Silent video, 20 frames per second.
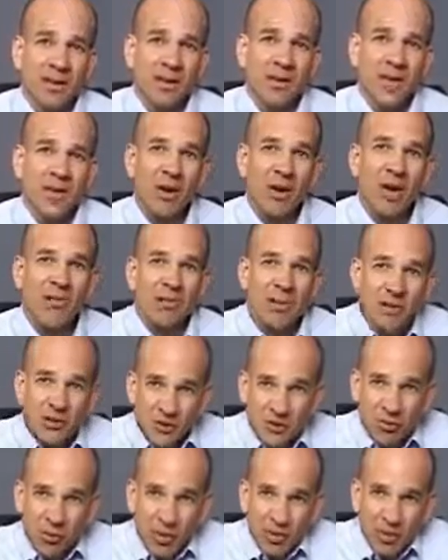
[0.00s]
Now, if you
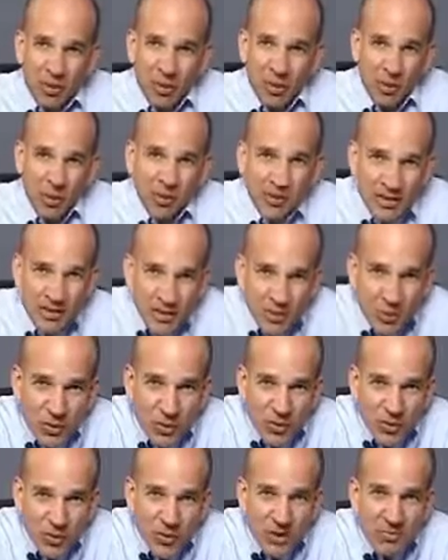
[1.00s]
trip up on this
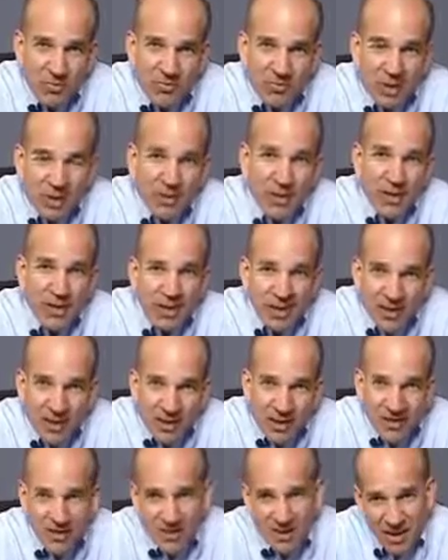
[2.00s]
question, it
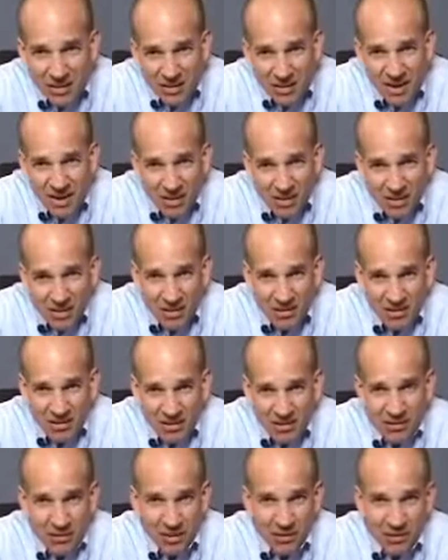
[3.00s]
does not mean the
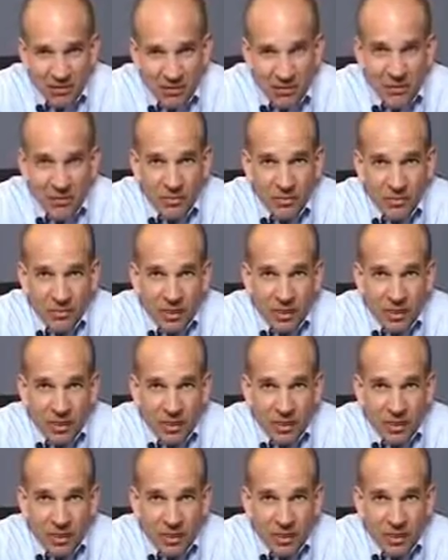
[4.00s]
end of the interview.